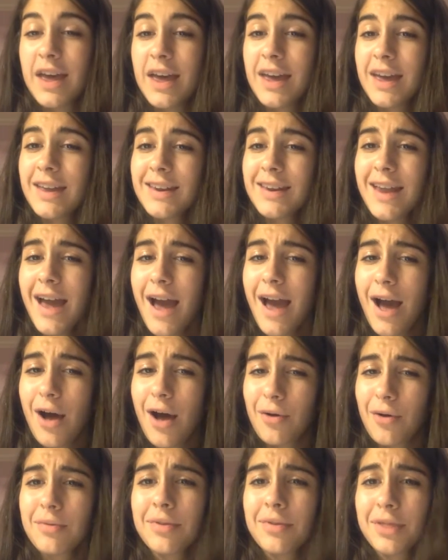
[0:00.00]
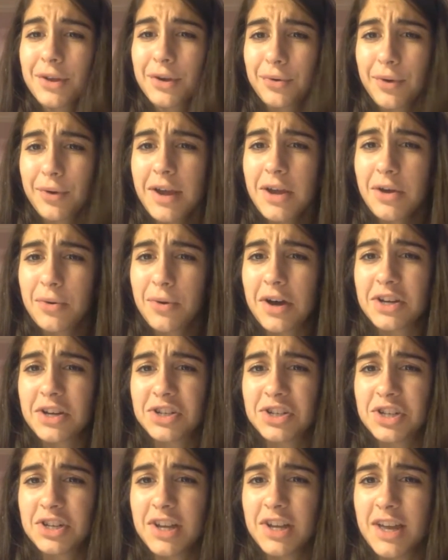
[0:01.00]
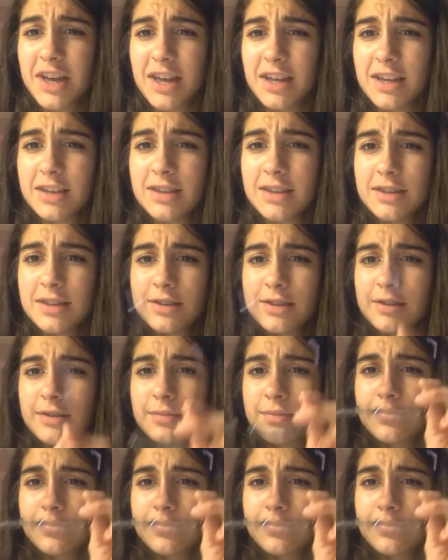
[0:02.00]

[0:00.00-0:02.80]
And now, the great question is